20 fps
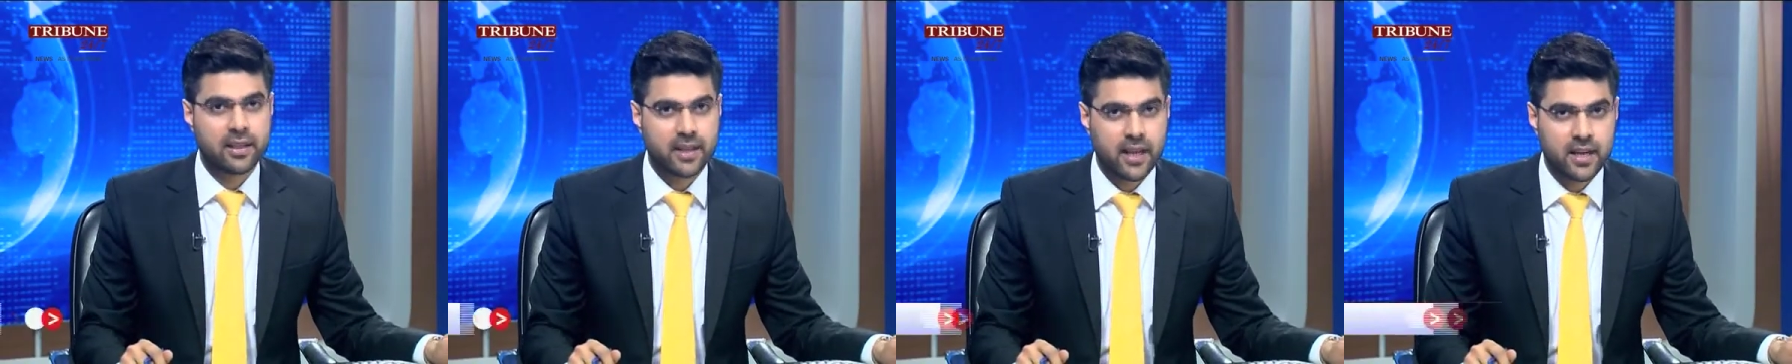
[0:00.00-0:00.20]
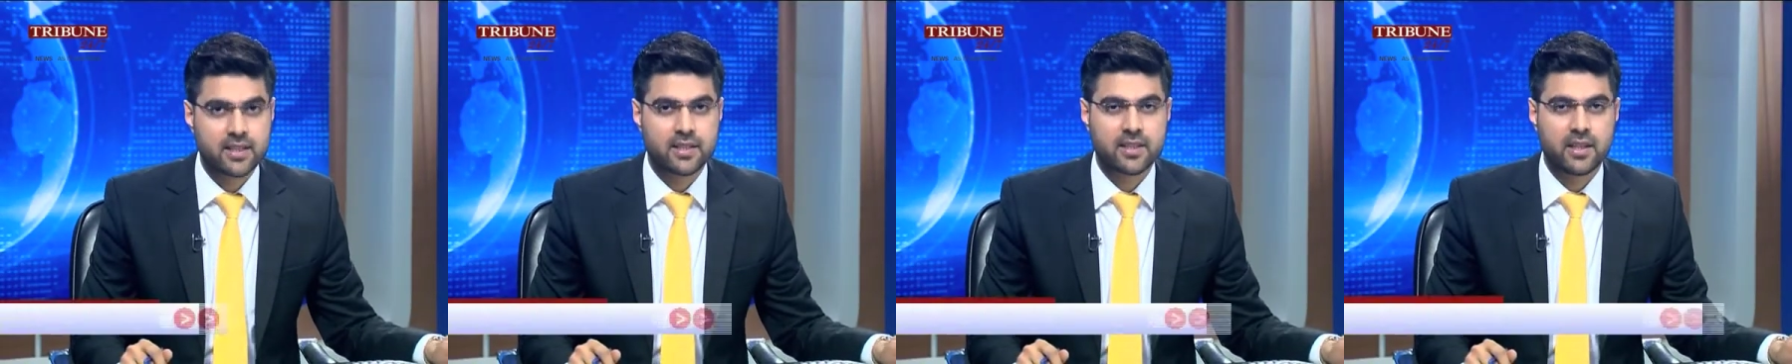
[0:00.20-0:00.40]

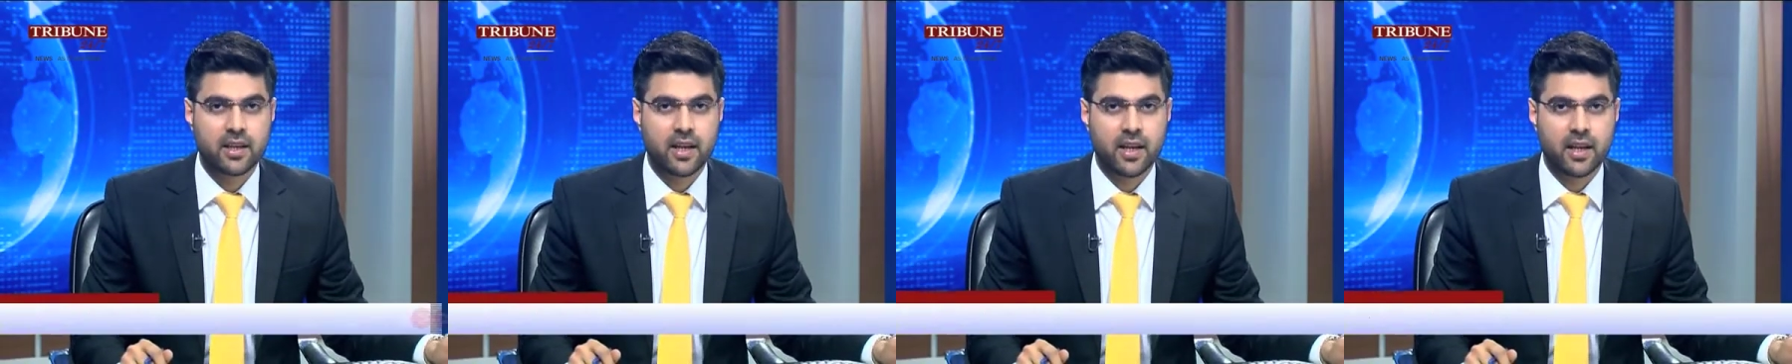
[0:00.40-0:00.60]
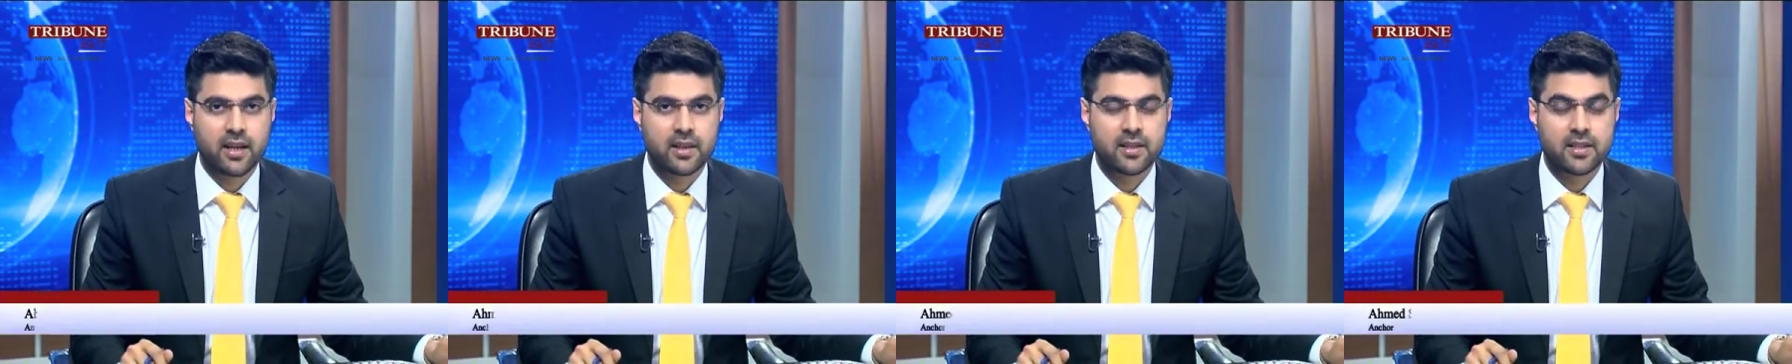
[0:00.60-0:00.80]

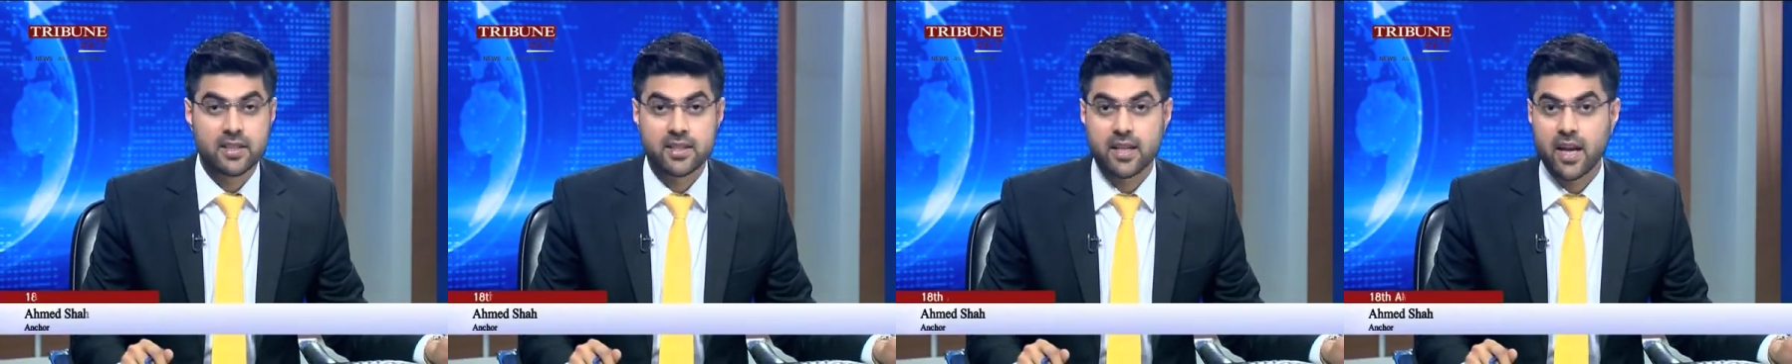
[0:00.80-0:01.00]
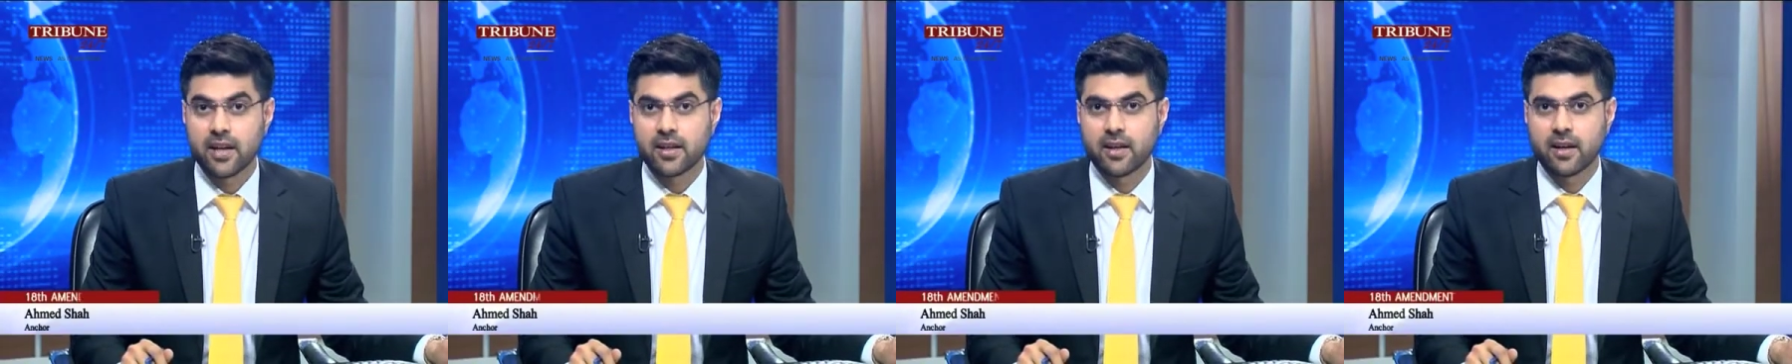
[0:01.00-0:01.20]
yesterday
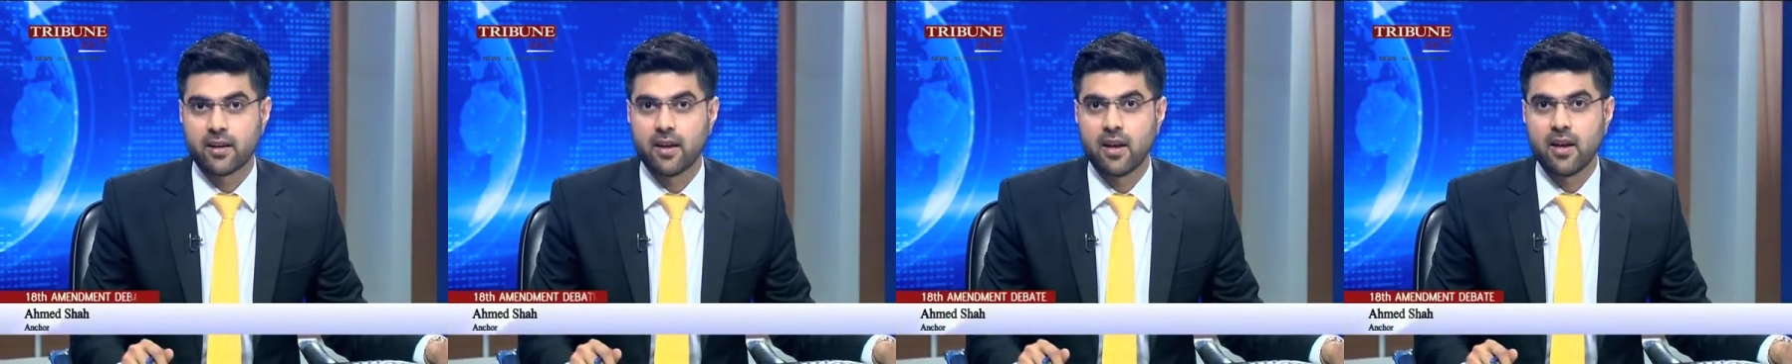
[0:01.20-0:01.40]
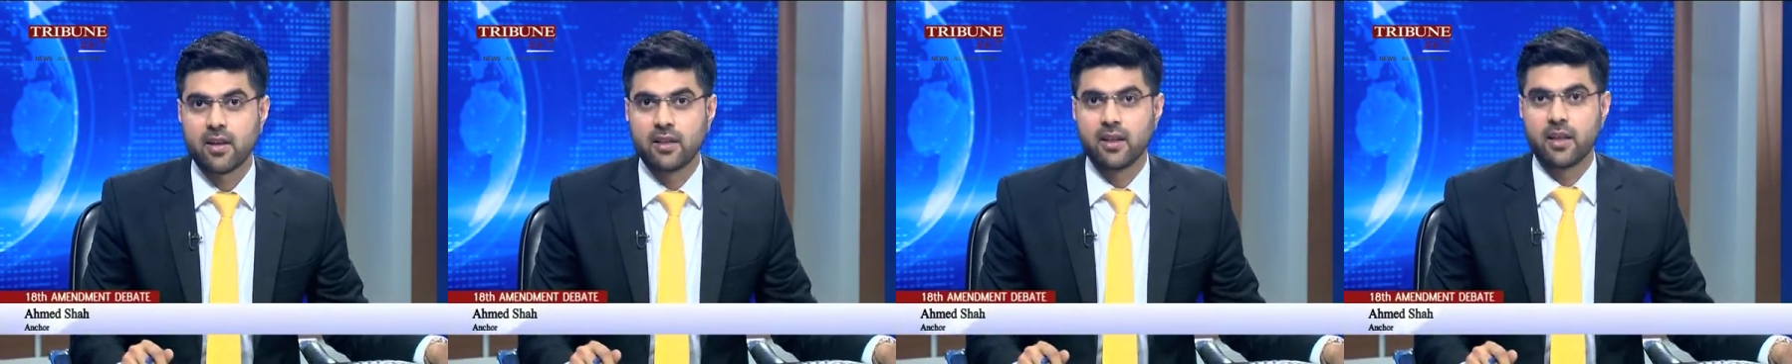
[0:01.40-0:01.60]
stated
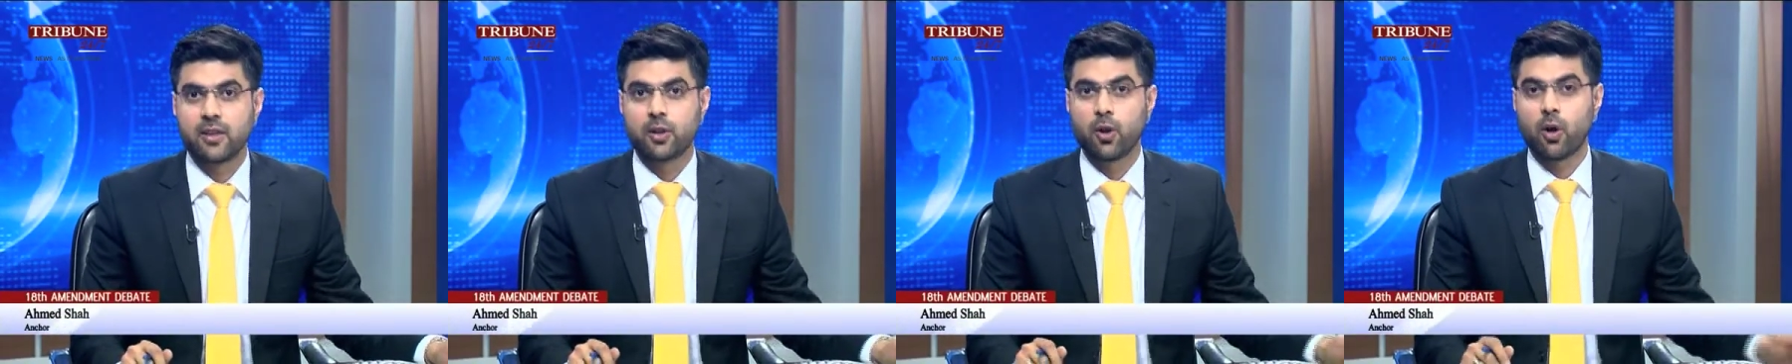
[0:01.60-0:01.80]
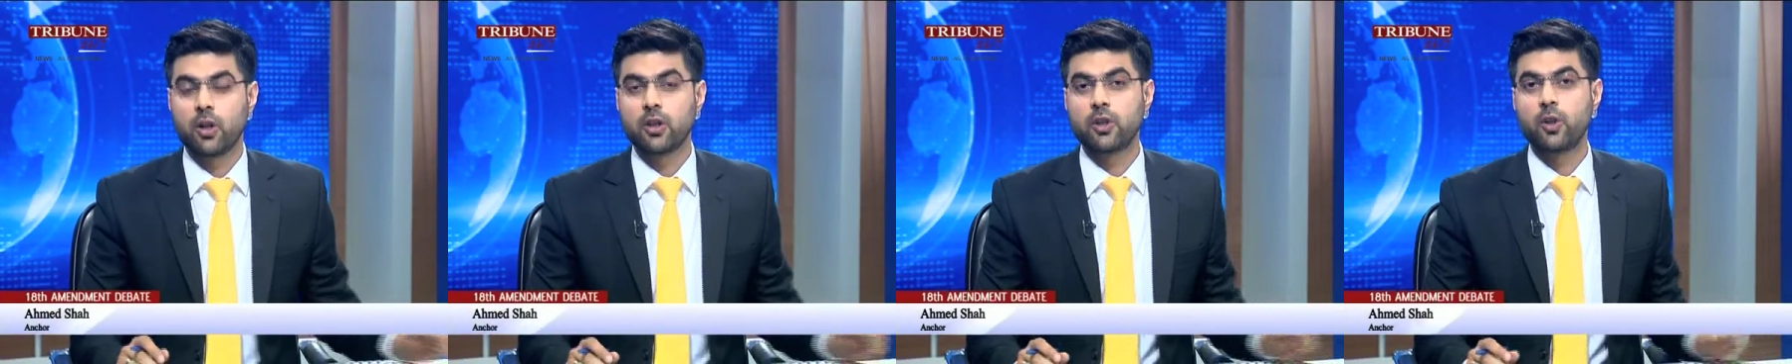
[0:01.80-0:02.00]
that
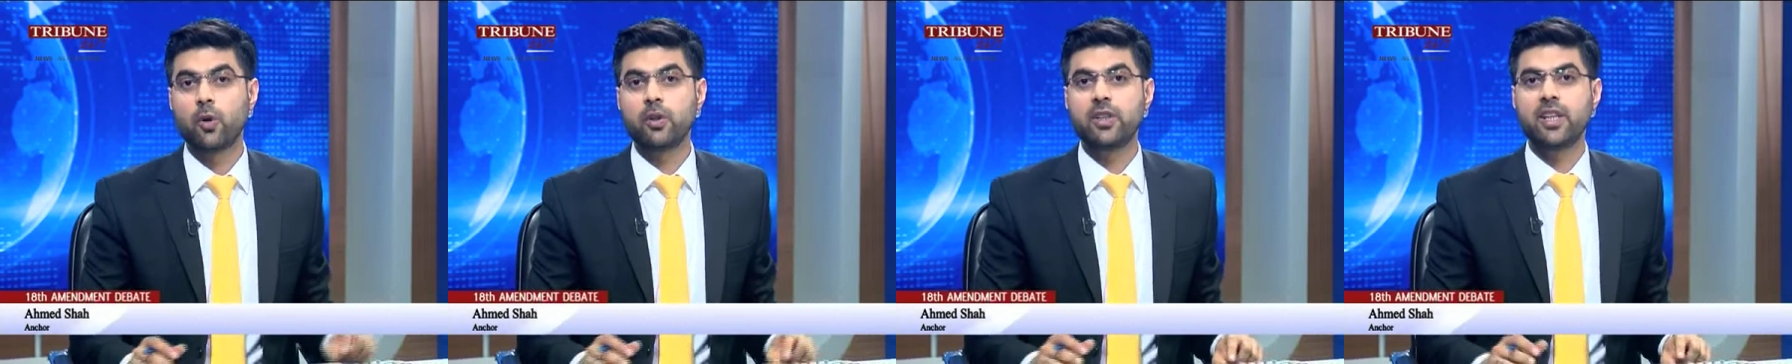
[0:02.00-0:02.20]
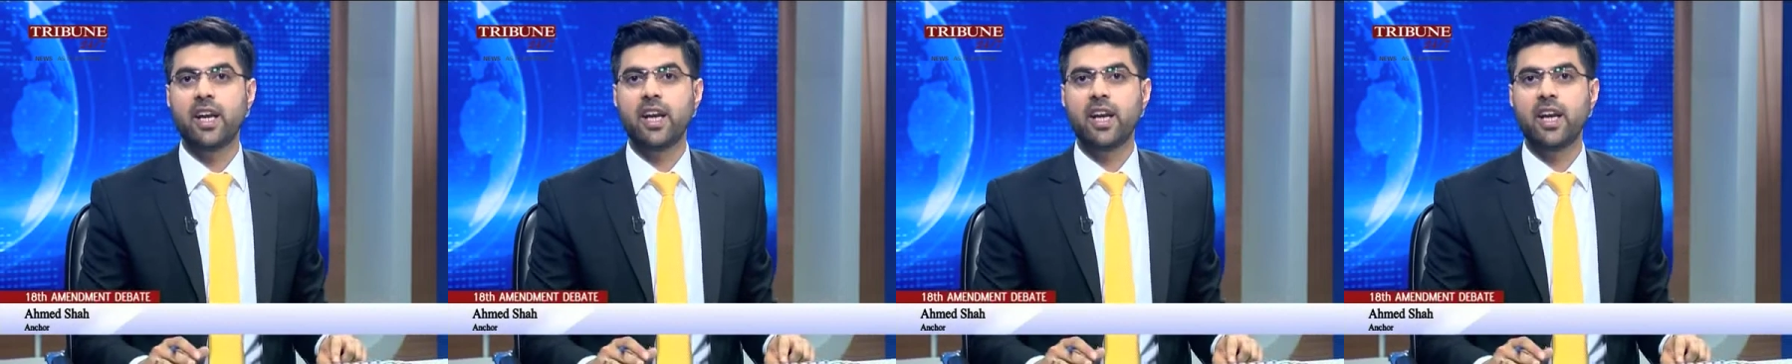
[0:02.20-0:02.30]
although the